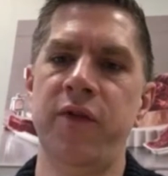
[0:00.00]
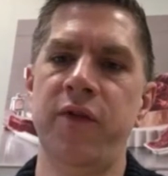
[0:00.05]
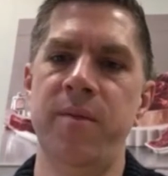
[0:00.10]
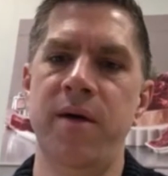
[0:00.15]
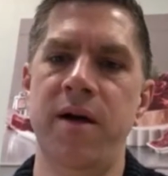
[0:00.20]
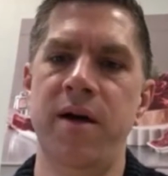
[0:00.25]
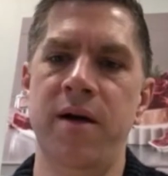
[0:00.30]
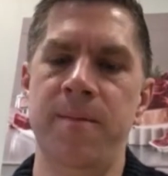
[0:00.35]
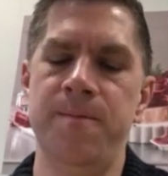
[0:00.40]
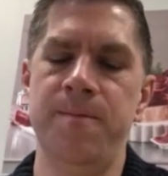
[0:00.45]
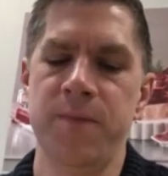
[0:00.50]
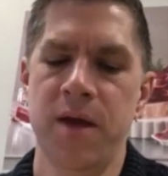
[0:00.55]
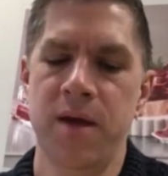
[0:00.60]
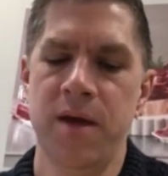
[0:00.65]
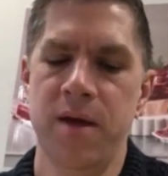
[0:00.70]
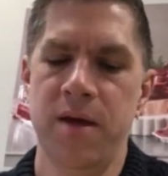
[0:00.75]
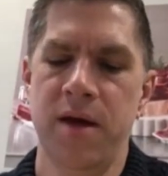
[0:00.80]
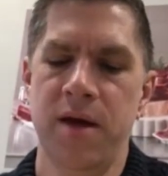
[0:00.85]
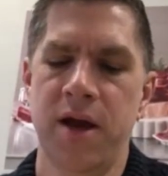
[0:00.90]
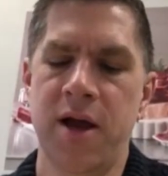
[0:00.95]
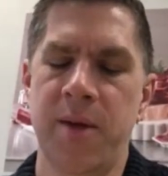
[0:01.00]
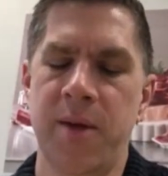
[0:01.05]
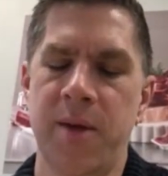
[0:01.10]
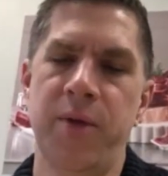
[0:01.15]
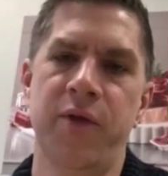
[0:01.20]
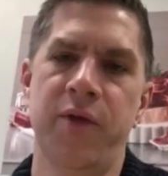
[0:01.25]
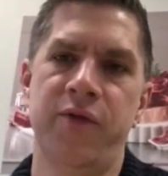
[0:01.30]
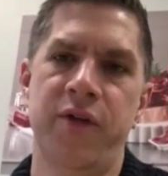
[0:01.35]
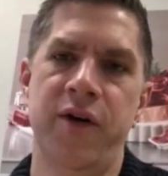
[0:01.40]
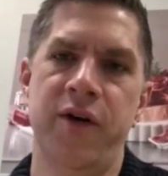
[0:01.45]
from a
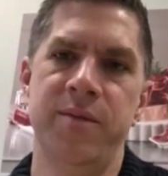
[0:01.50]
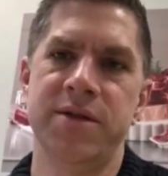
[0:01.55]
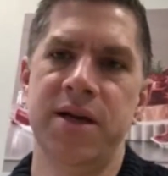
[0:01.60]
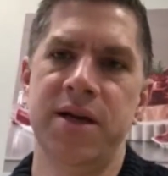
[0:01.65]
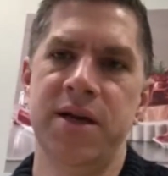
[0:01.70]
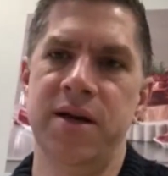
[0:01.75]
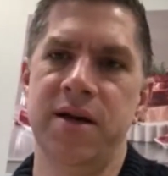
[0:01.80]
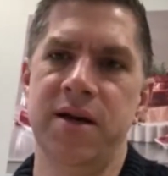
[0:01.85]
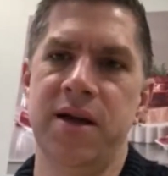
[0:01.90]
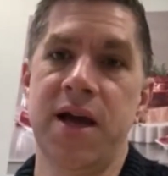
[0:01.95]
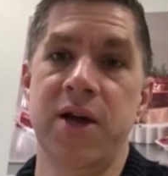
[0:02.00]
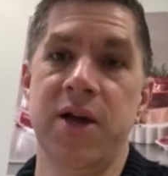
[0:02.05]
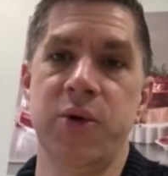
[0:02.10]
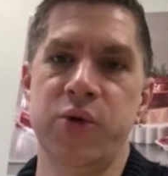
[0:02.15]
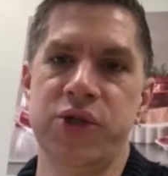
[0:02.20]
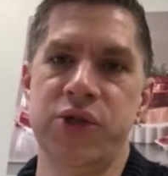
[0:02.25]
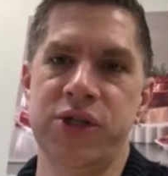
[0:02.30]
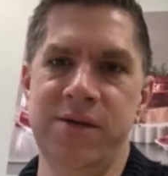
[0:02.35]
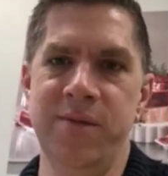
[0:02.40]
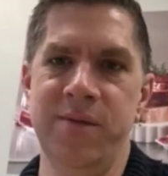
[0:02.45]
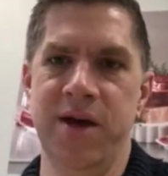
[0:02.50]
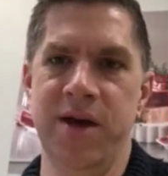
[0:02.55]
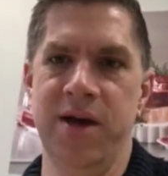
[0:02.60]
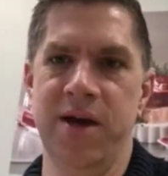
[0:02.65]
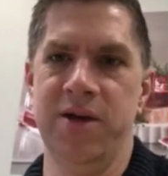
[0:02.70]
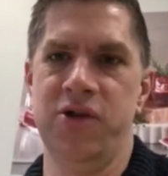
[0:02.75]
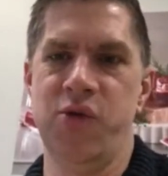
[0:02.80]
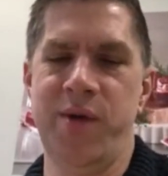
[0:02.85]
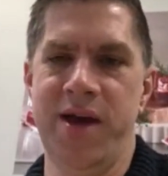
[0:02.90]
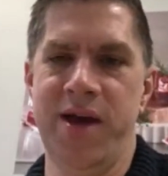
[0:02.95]
couple of farms in
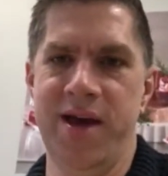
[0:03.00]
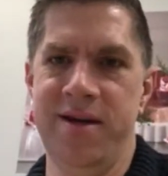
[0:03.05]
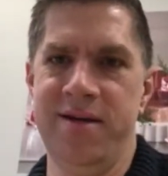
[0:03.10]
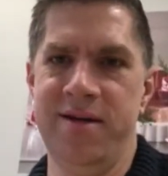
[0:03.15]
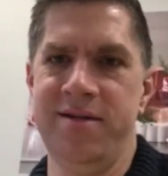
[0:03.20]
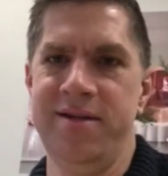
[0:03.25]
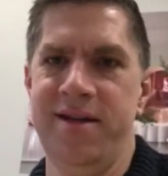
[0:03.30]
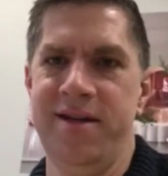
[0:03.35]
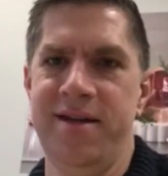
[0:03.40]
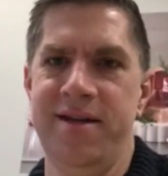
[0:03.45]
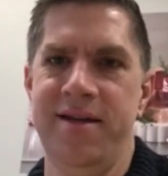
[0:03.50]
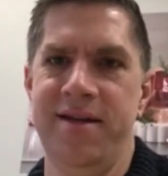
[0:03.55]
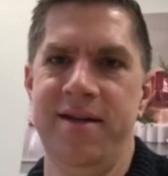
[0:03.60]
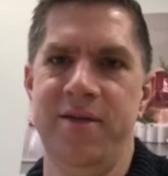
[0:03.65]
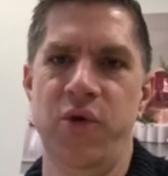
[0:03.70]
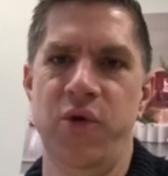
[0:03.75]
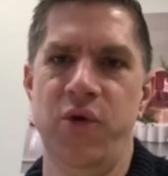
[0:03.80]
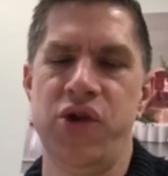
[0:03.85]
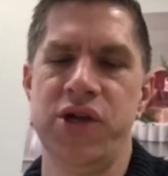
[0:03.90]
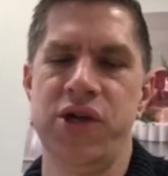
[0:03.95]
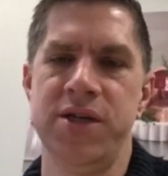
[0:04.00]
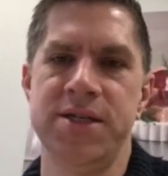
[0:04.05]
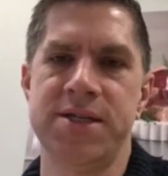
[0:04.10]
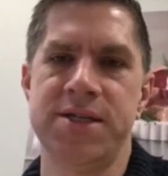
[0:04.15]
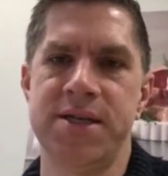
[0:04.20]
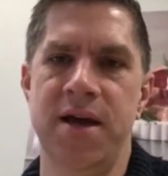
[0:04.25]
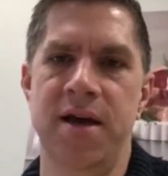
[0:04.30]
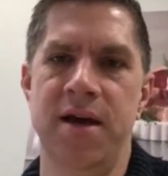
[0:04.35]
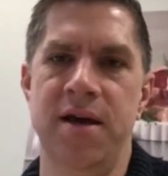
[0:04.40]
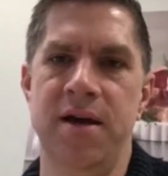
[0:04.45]
Kagoshima, Japan, which
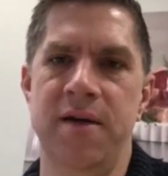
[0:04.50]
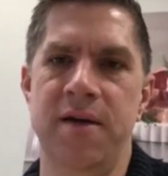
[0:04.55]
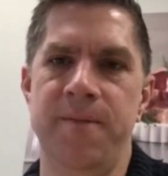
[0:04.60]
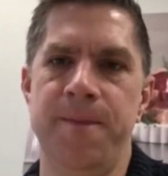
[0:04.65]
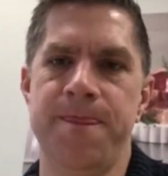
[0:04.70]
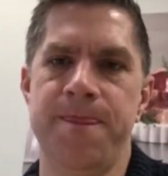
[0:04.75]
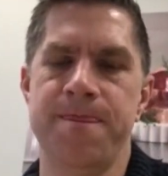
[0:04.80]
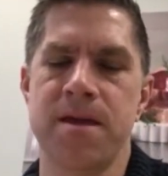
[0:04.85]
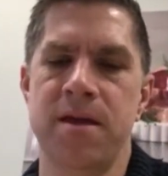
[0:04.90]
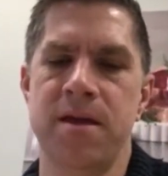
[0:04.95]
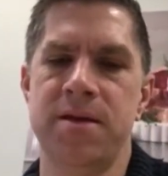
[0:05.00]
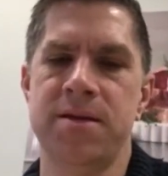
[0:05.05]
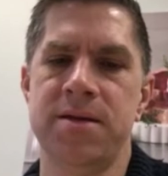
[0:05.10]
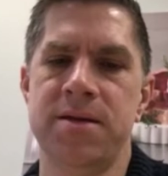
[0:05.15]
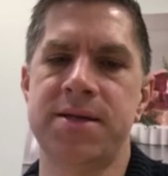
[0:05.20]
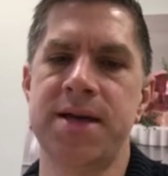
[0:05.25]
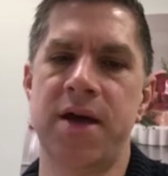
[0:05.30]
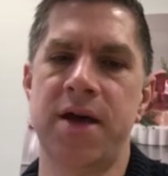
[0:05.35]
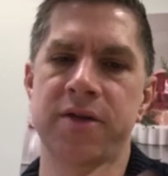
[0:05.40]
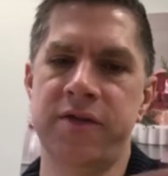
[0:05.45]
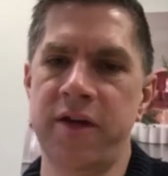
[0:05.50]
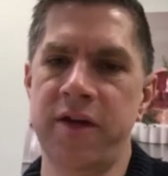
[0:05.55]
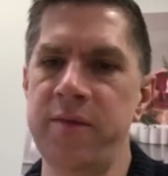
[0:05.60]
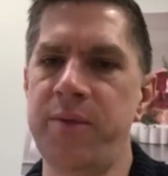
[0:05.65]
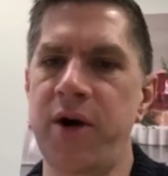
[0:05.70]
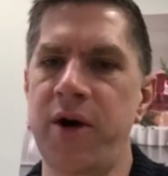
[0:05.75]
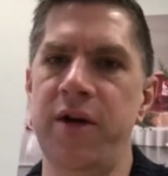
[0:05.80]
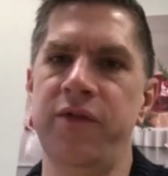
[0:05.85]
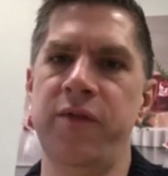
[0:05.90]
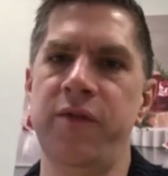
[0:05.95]
is the southern
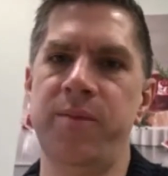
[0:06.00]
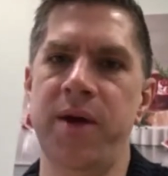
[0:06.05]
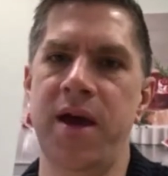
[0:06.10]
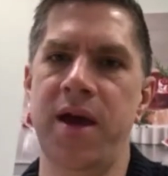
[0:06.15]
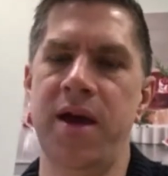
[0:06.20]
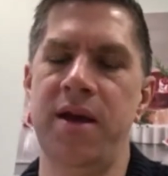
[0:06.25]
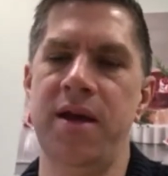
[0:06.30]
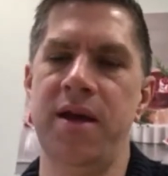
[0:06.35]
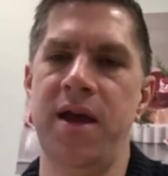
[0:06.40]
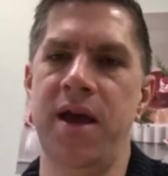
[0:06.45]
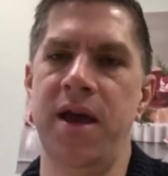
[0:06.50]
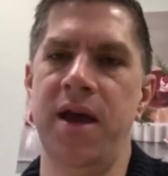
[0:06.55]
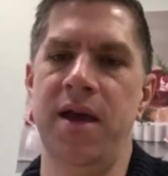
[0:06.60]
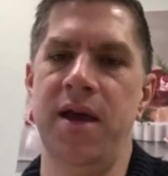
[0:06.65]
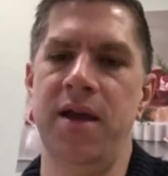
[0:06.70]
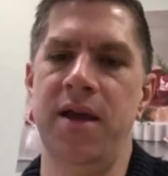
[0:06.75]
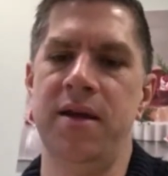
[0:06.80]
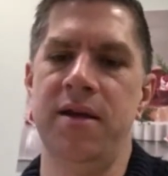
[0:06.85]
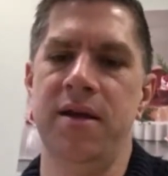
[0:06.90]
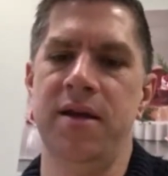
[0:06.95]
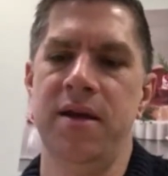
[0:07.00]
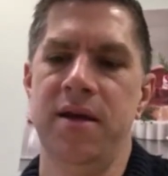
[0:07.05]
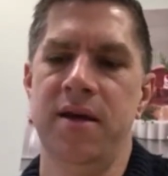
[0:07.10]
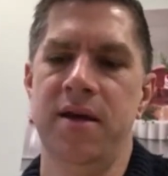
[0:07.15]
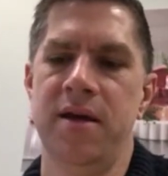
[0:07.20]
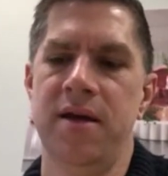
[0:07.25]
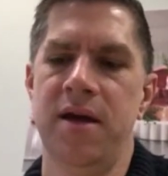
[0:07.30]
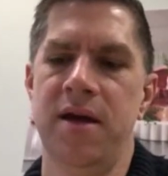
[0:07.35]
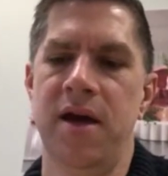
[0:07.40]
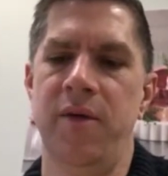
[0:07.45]
part of Japan, and
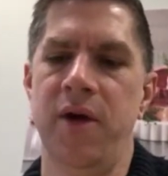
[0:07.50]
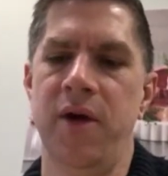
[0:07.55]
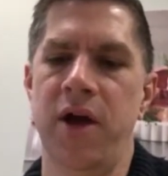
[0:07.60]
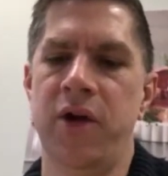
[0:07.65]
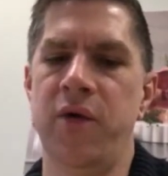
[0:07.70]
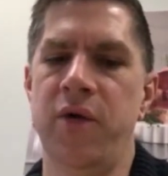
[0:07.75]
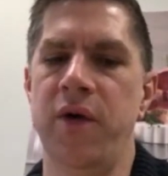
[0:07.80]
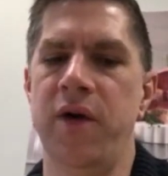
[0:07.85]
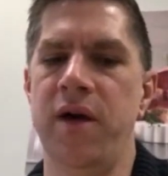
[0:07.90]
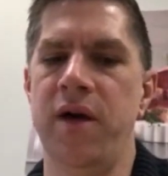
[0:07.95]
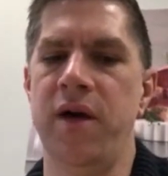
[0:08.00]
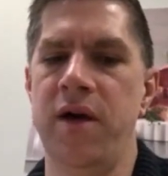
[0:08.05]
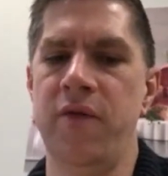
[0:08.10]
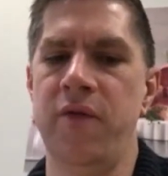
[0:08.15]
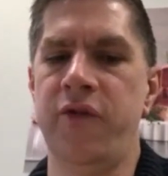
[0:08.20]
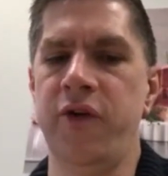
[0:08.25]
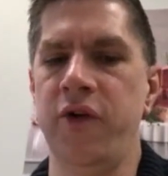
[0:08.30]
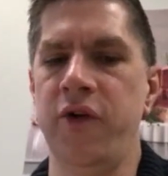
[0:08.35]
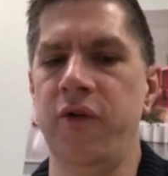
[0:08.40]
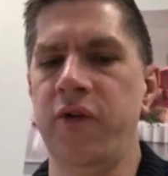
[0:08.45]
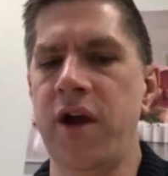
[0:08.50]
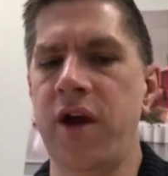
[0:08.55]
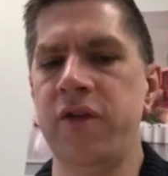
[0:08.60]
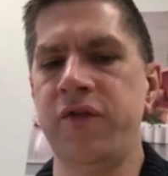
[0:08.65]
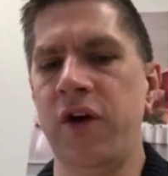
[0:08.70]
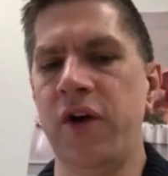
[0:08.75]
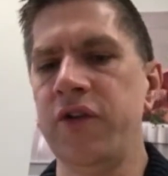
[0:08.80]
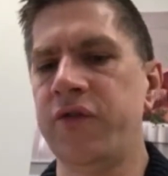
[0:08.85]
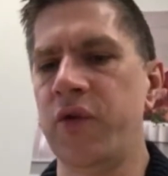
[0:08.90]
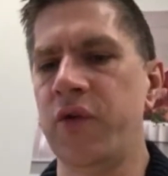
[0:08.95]

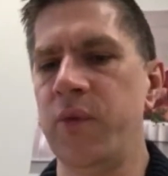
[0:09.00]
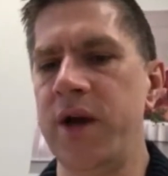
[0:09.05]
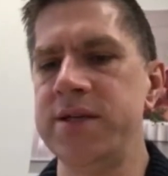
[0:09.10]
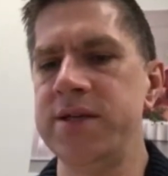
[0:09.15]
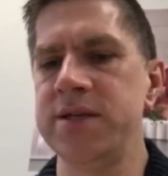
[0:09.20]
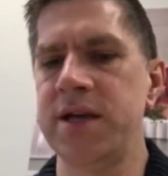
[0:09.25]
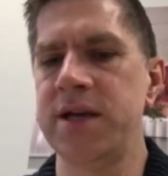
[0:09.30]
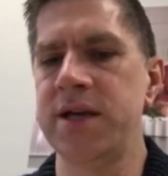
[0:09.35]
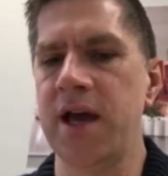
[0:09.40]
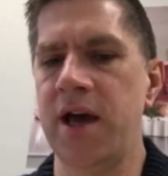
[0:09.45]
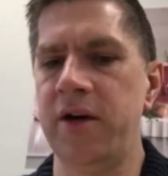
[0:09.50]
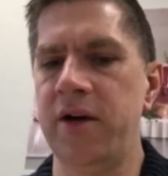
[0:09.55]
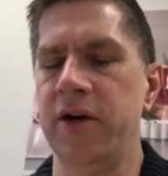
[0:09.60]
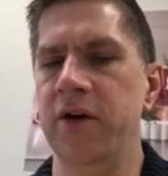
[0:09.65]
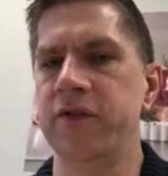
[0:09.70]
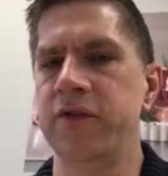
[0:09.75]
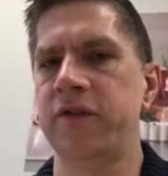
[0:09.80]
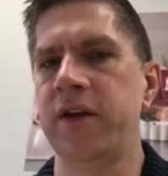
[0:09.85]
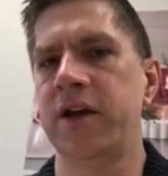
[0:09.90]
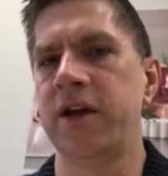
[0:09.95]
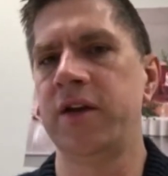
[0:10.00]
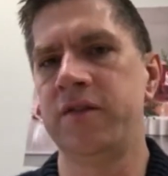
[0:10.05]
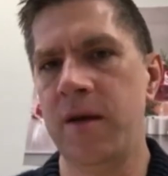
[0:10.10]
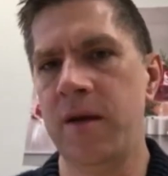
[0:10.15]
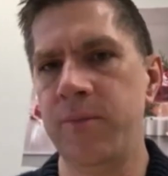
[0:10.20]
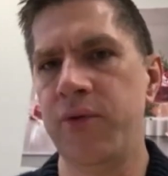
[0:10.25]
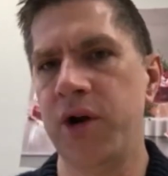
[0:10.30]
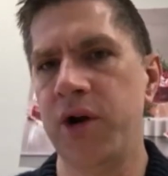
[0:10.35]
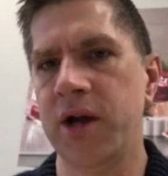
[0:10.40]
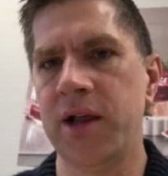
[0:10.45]
as far as for raising cattle goes, it's like a
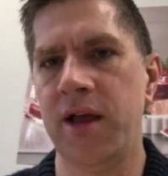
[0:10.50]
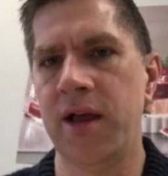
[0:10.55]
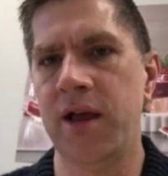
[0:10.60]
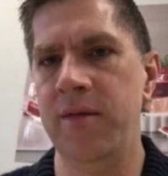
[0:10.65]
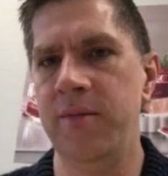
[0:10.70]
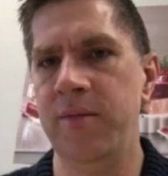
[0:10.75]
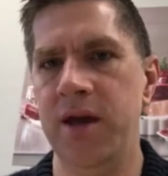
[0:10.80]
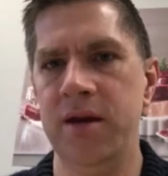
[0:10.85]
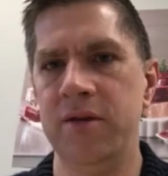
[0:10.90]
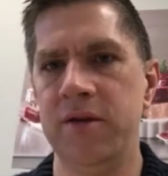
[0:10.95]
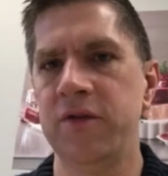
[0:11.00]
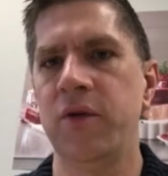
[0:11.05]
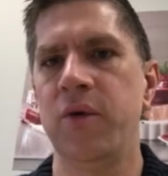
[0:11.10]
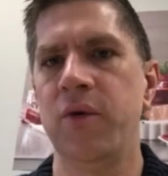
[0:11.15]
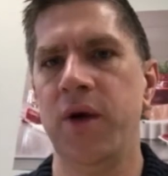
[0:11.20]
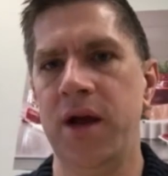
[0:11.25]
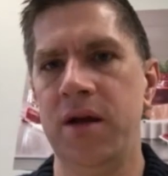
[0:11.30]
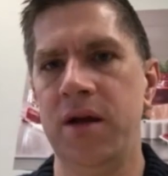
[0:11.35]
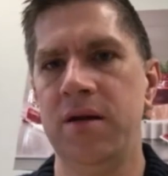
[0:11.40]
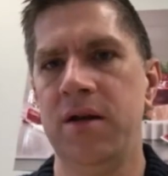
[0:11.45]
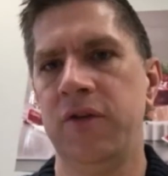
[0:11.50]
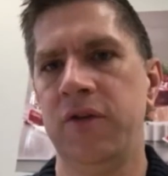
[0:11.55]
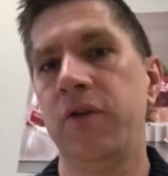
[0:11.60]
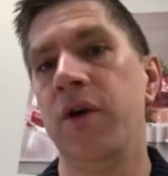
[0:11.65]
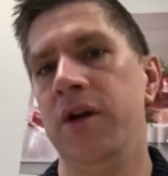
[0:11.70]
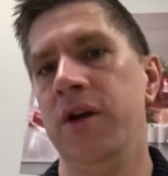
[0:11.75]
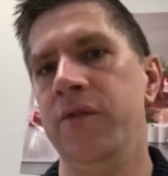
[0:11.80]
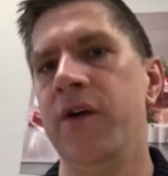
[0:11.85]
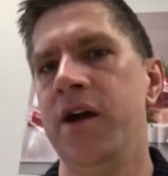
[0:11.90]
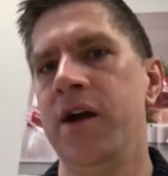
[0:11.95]
temperate climate, and it's a great
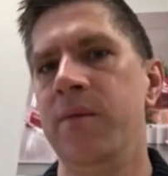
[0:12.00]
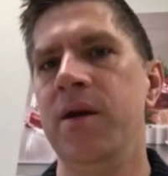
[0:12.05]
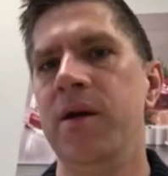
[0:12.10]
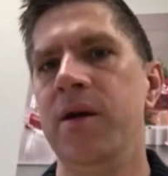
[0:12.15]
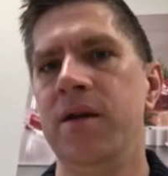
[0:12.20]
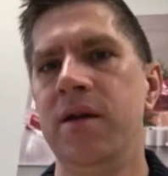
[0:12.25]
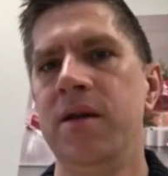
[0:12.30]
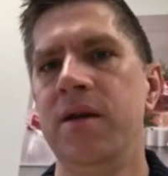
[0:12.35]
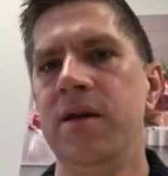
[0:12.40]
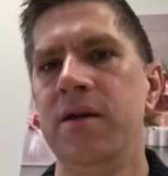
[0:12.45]
environment.